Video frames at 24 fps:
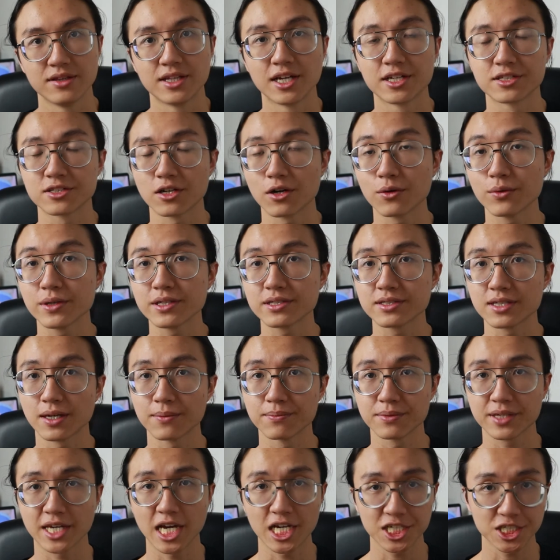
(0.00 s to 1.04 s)
There's always
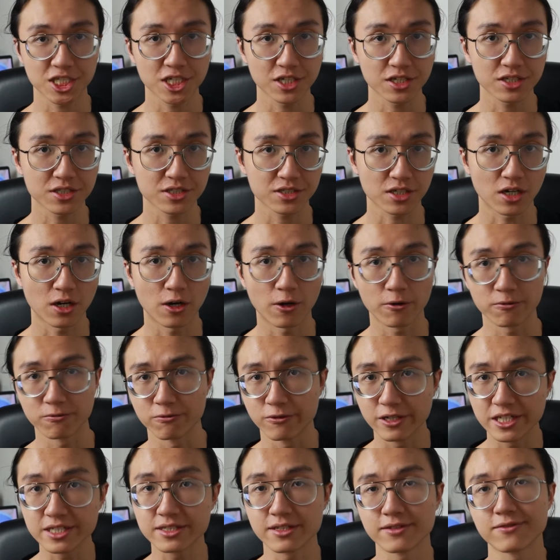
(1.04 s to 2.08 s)
some catches or
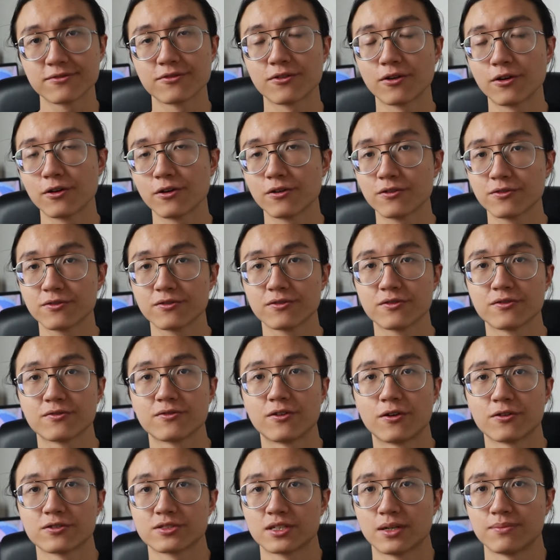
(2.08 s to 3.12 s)
risk involved
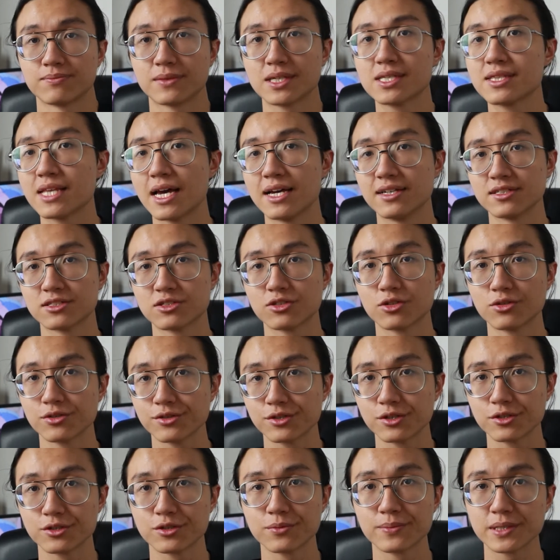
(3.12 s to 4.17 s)
for something that is too
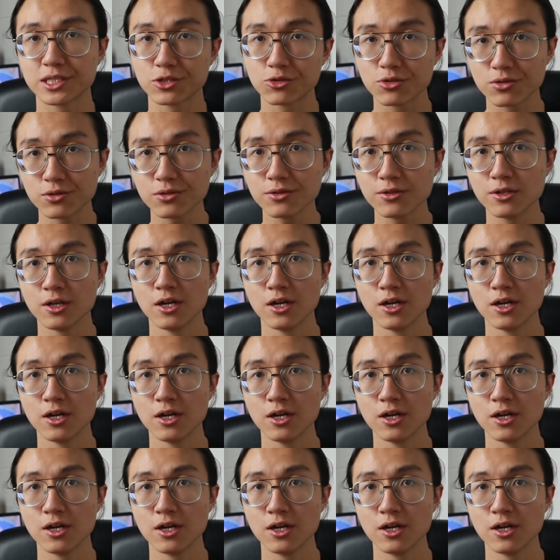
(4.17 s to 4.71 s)
good to be true.